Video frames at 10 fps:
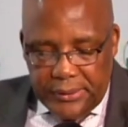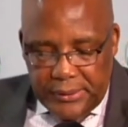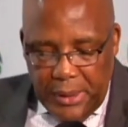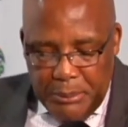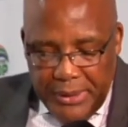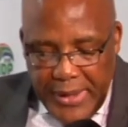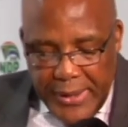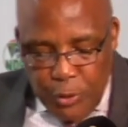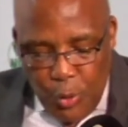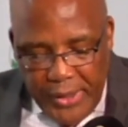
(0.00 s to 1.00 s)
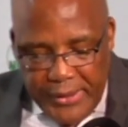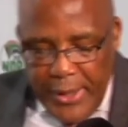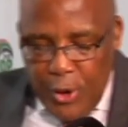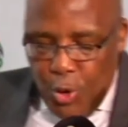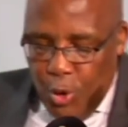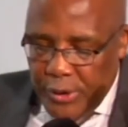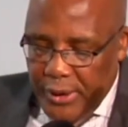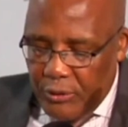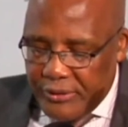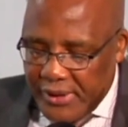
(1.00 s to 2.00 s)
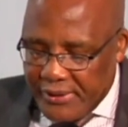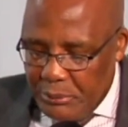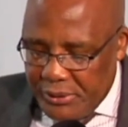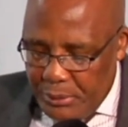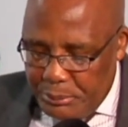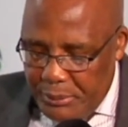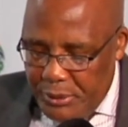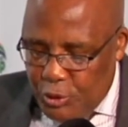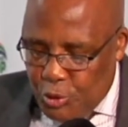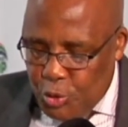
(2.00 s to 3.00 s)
Number 9, when a holder of the exemption permit